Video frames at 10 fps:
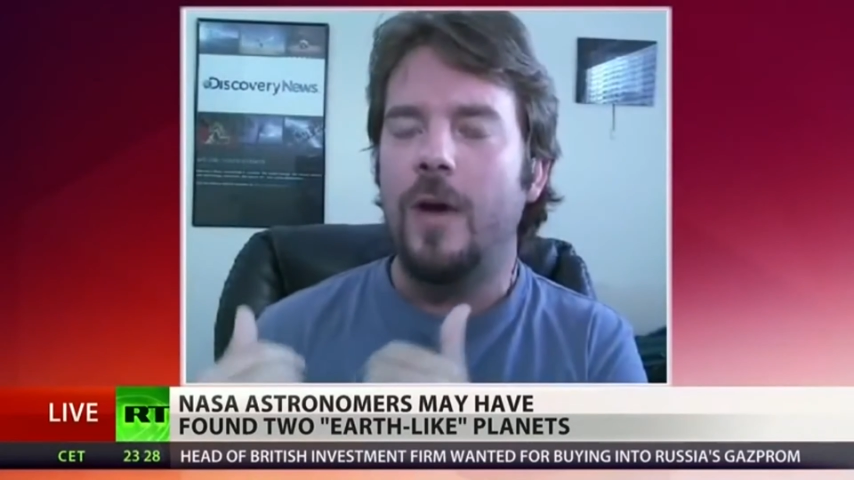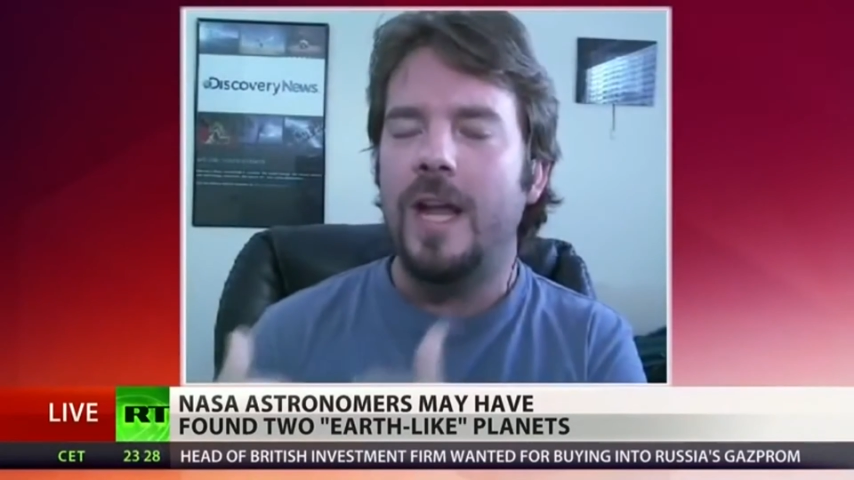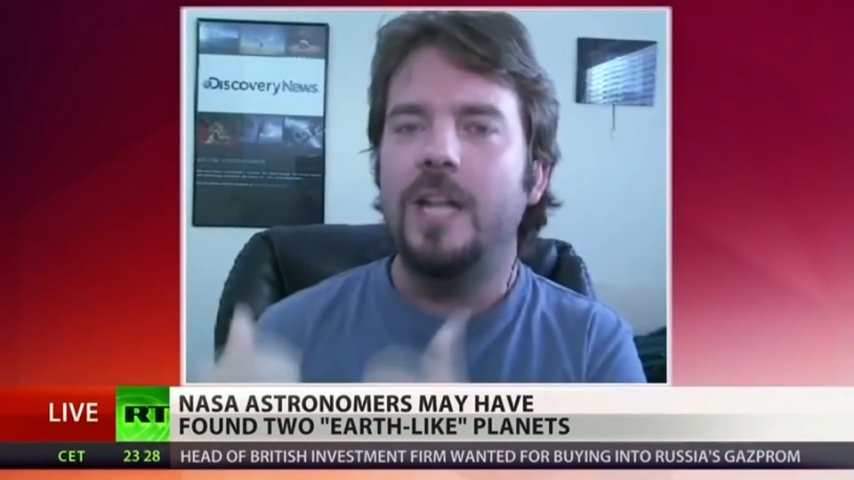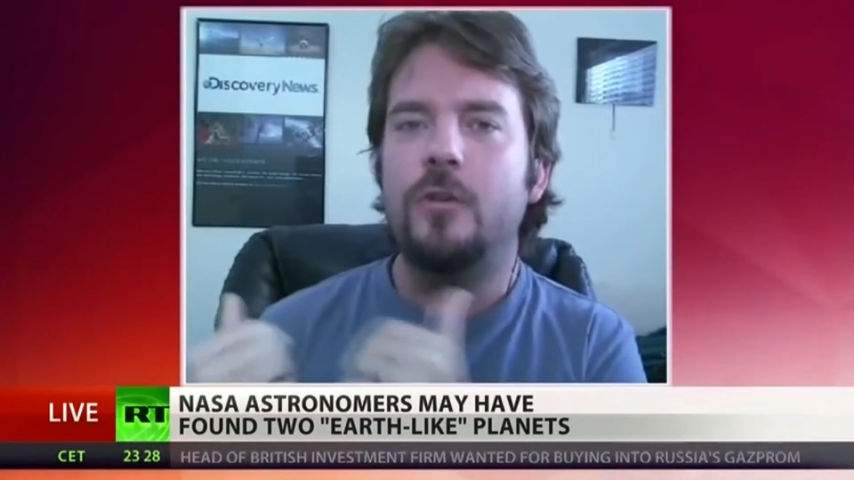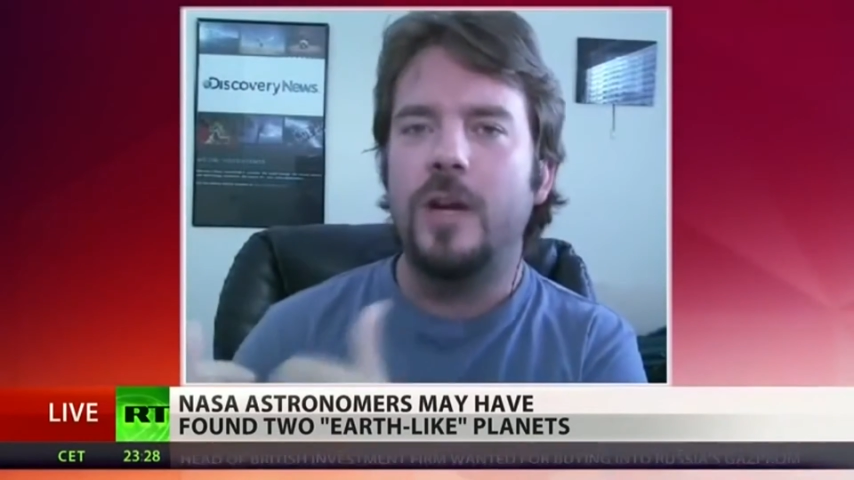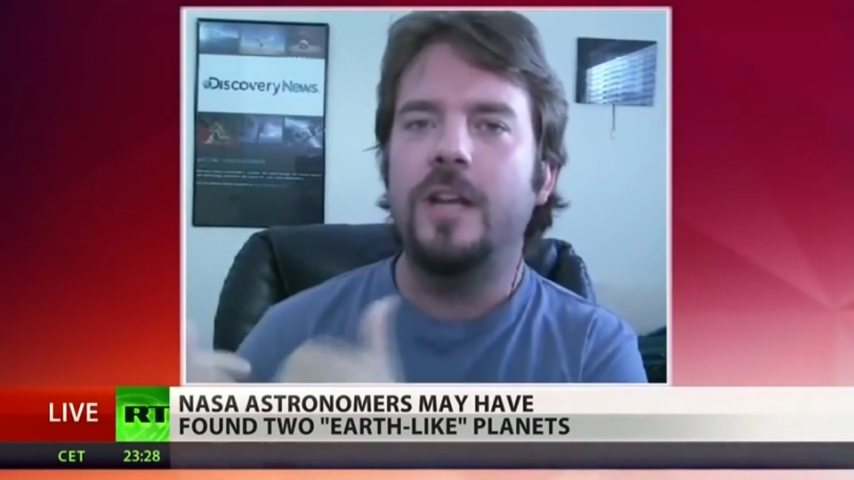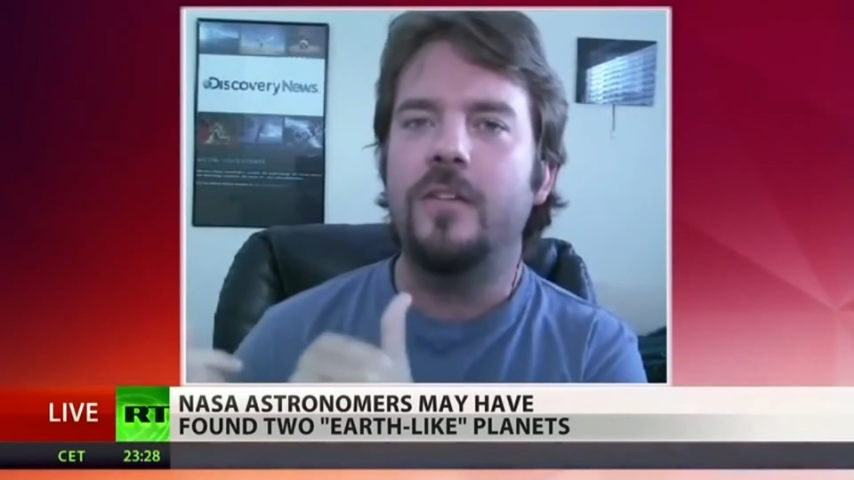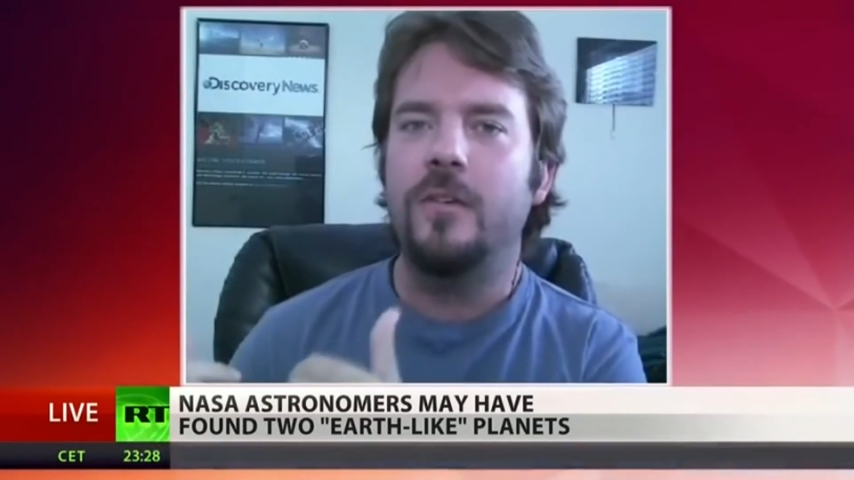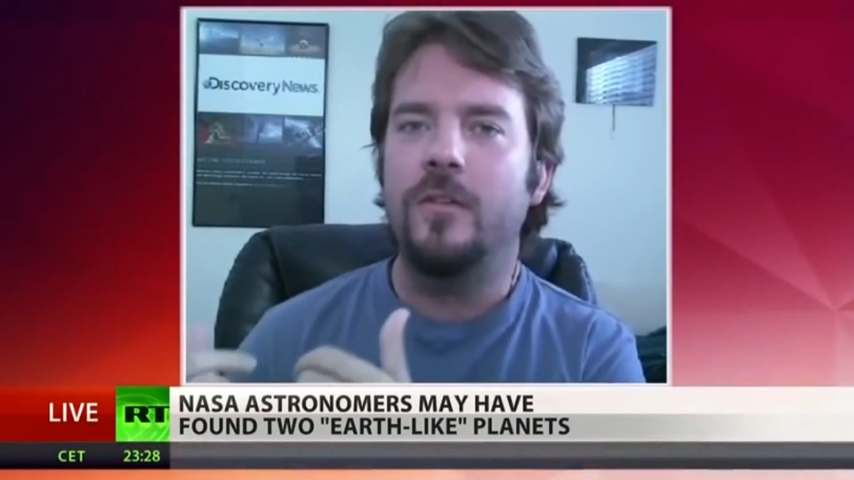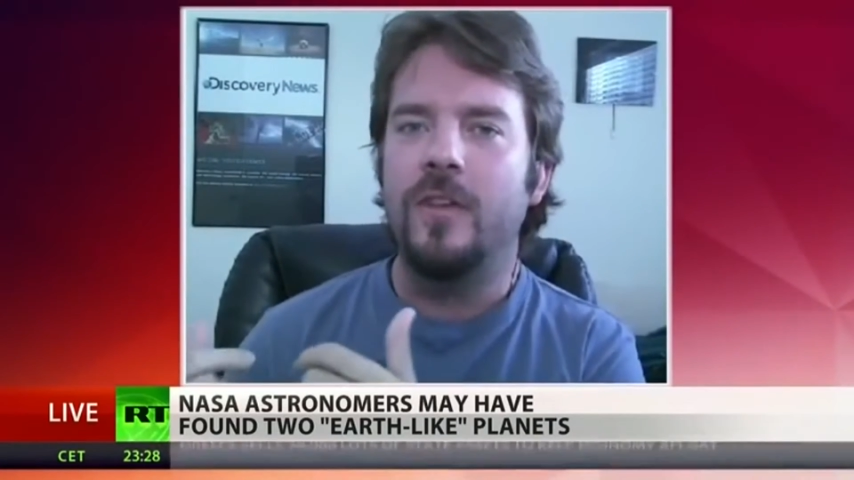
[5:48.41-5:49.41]
or any
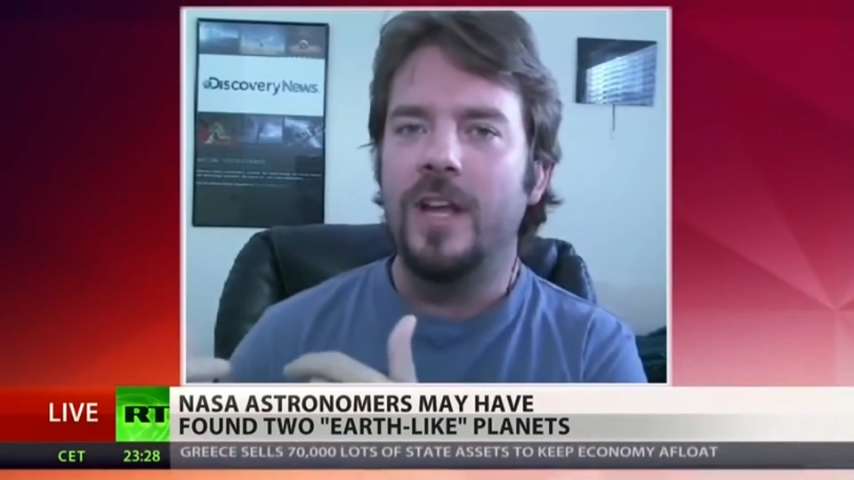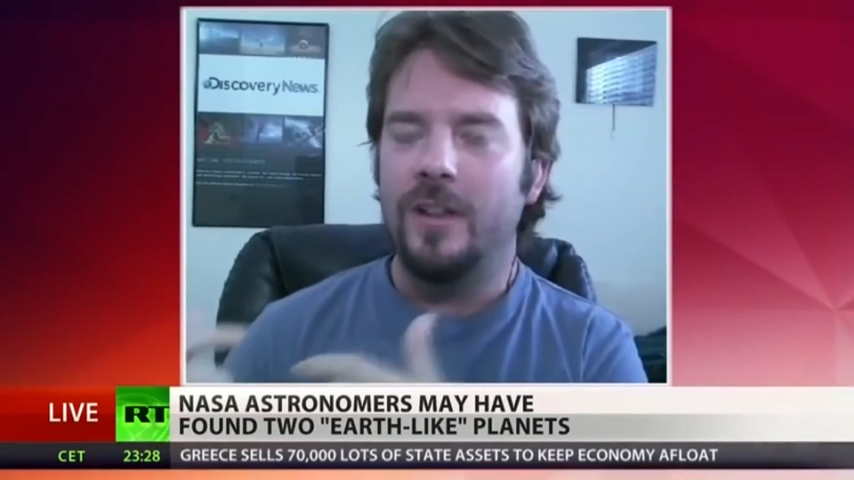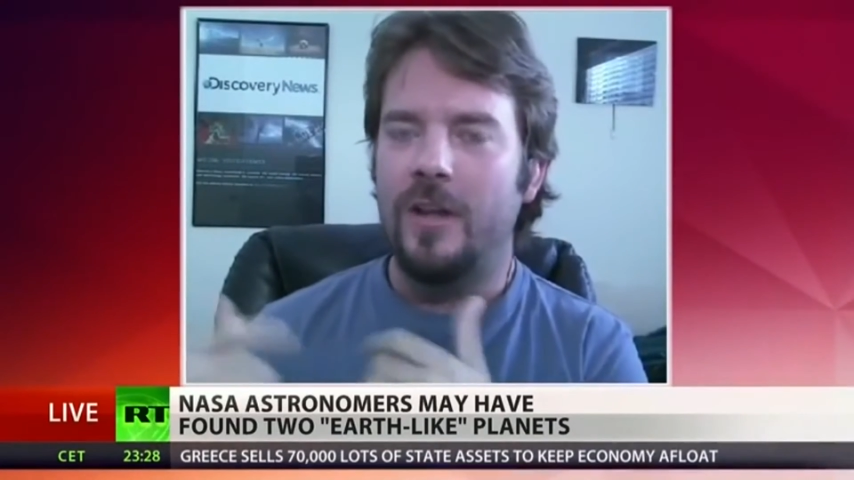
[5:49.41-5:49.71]
tracers